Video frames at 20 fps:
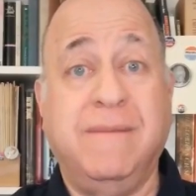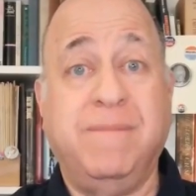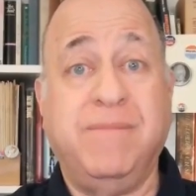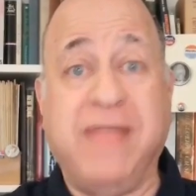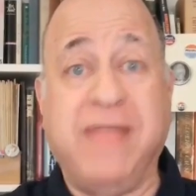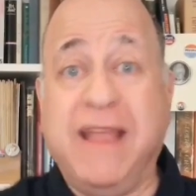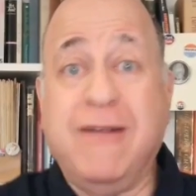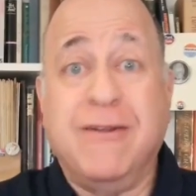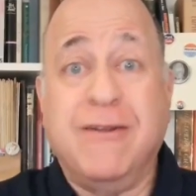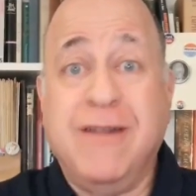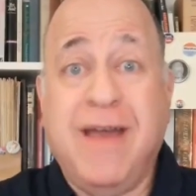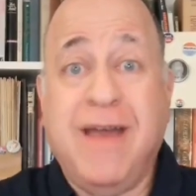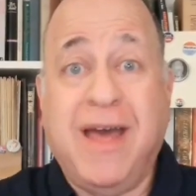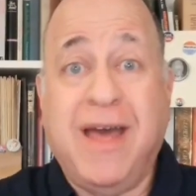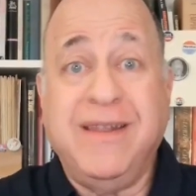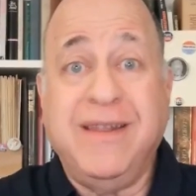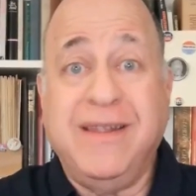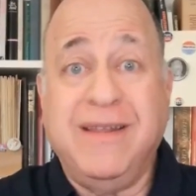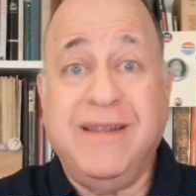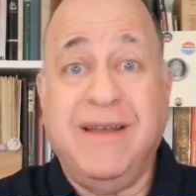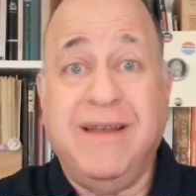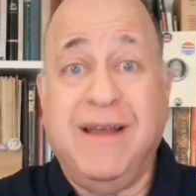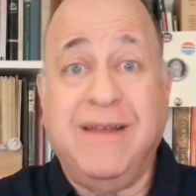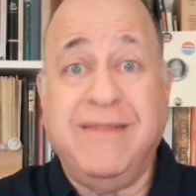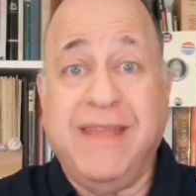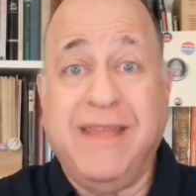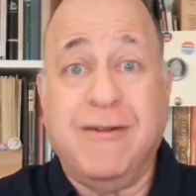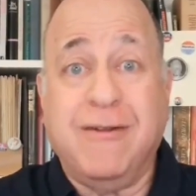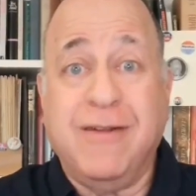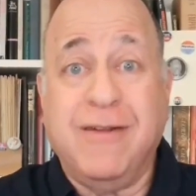They are not
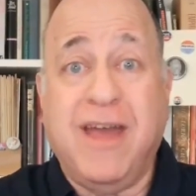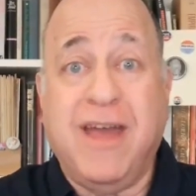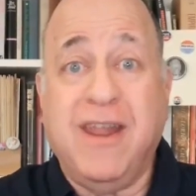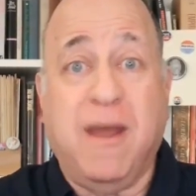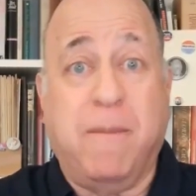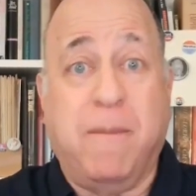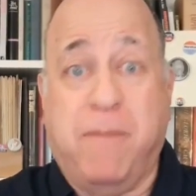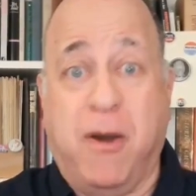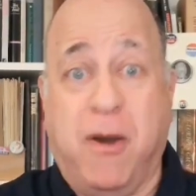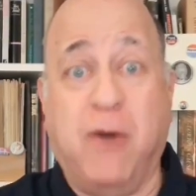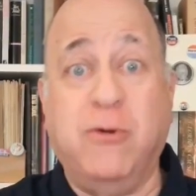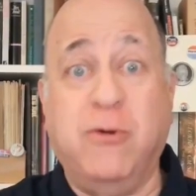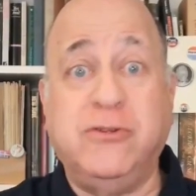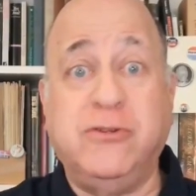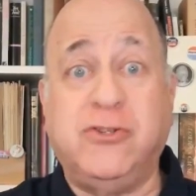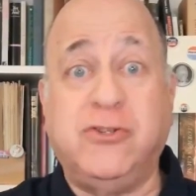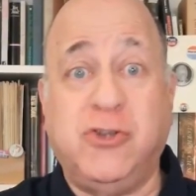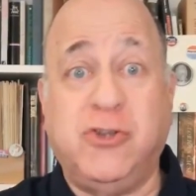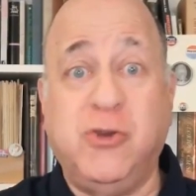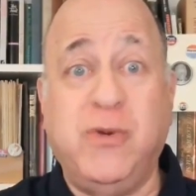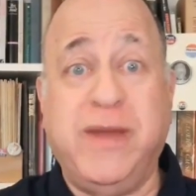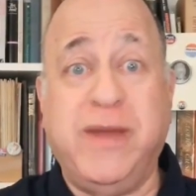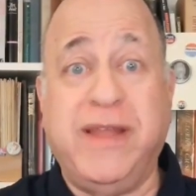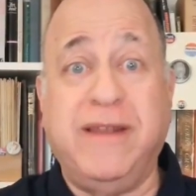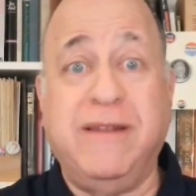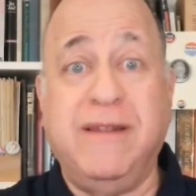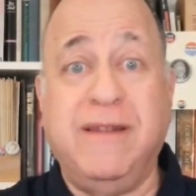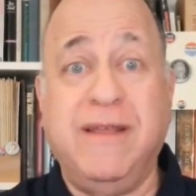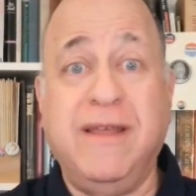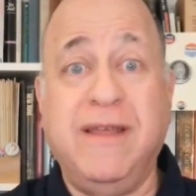opposed to
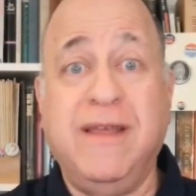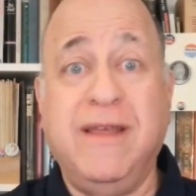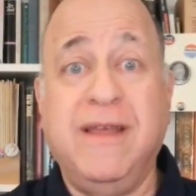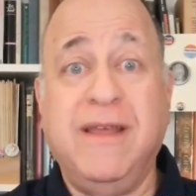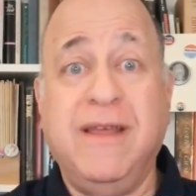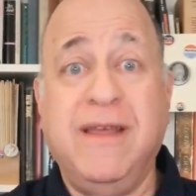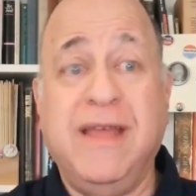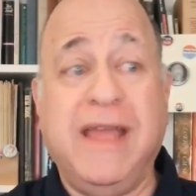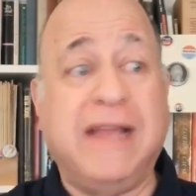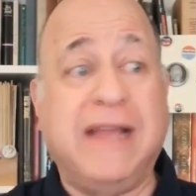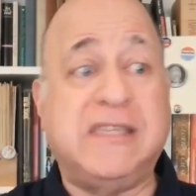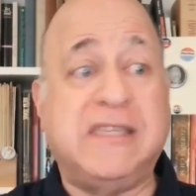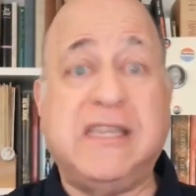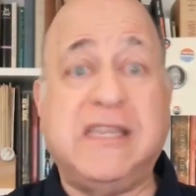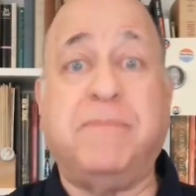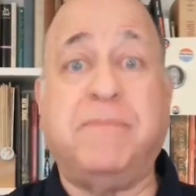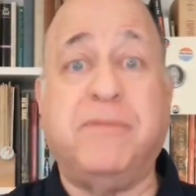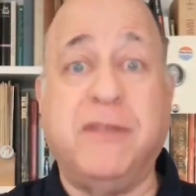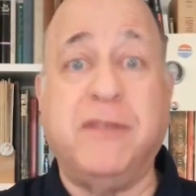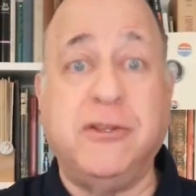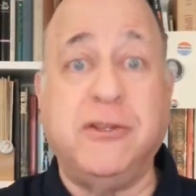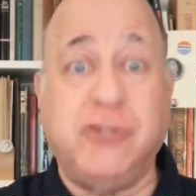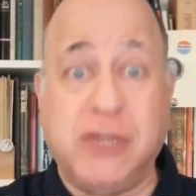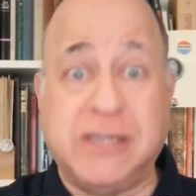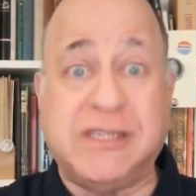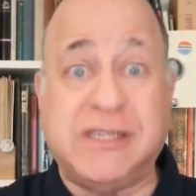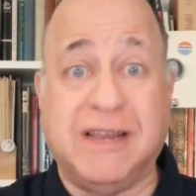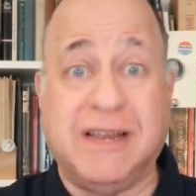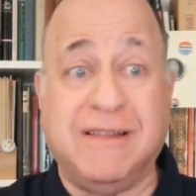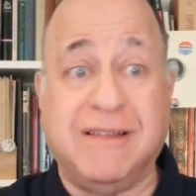it, except
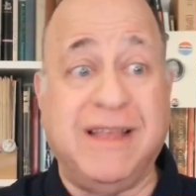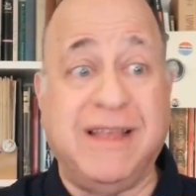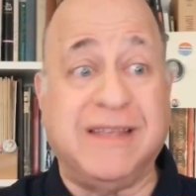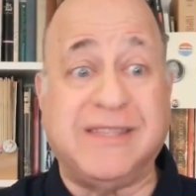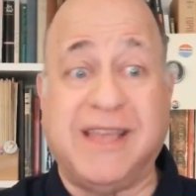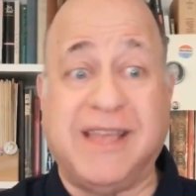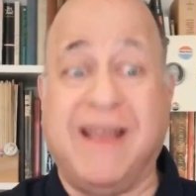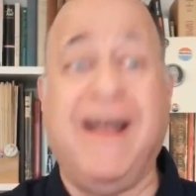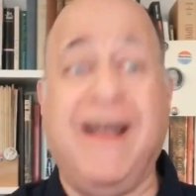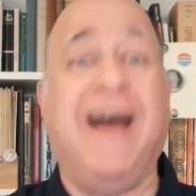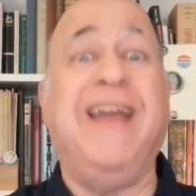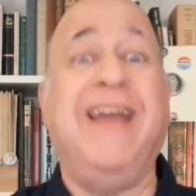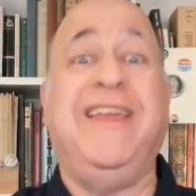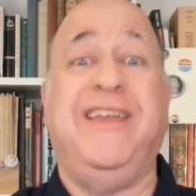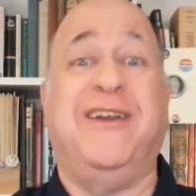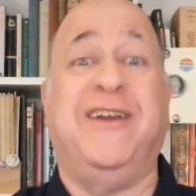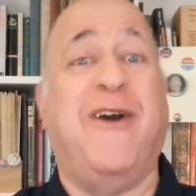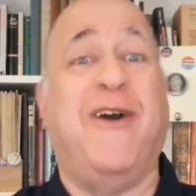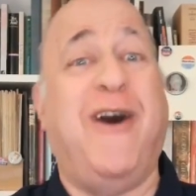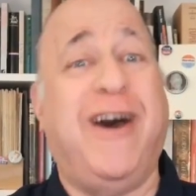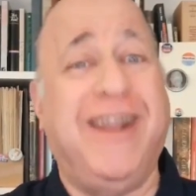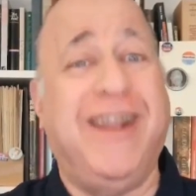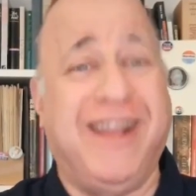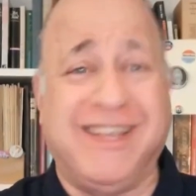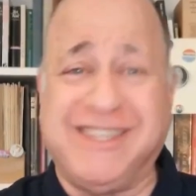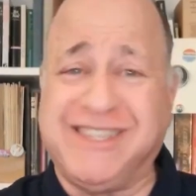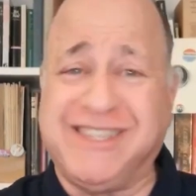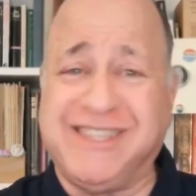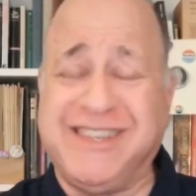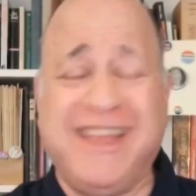logistically. It's like, you caught
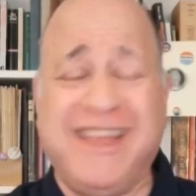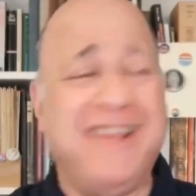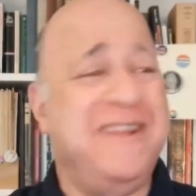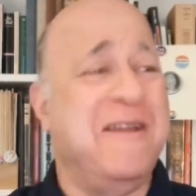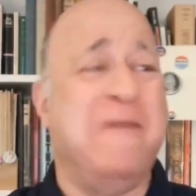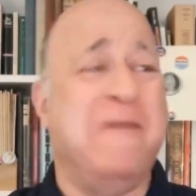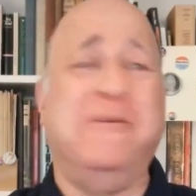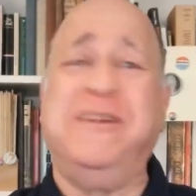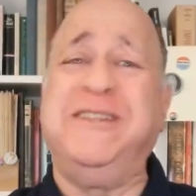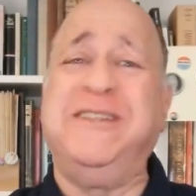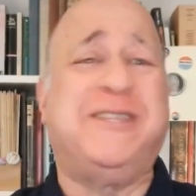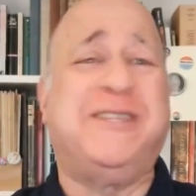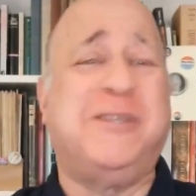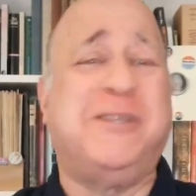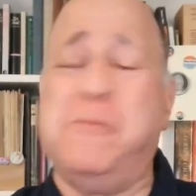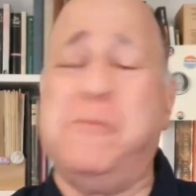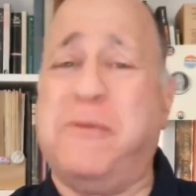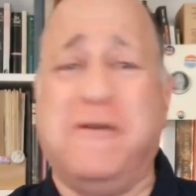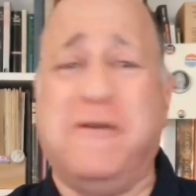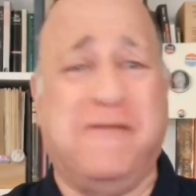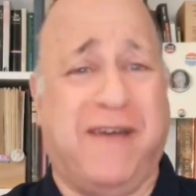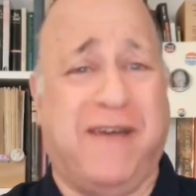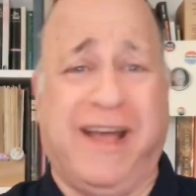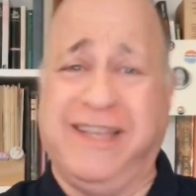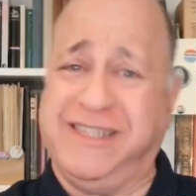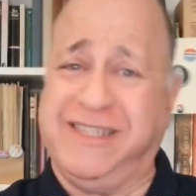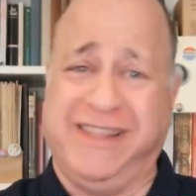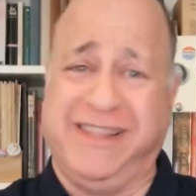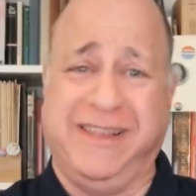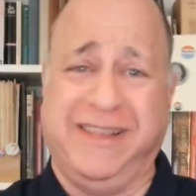us. No one's
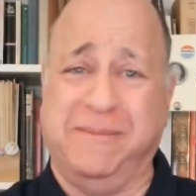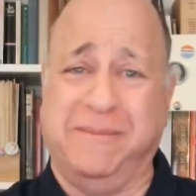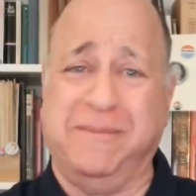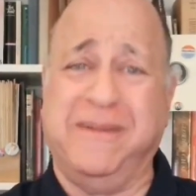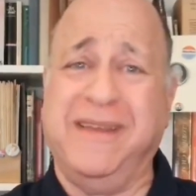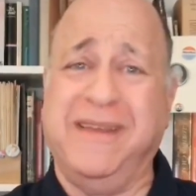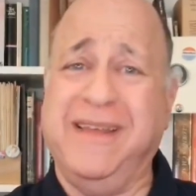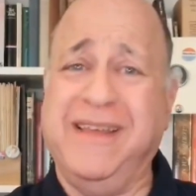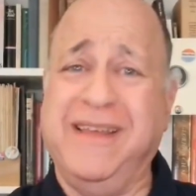supervising them.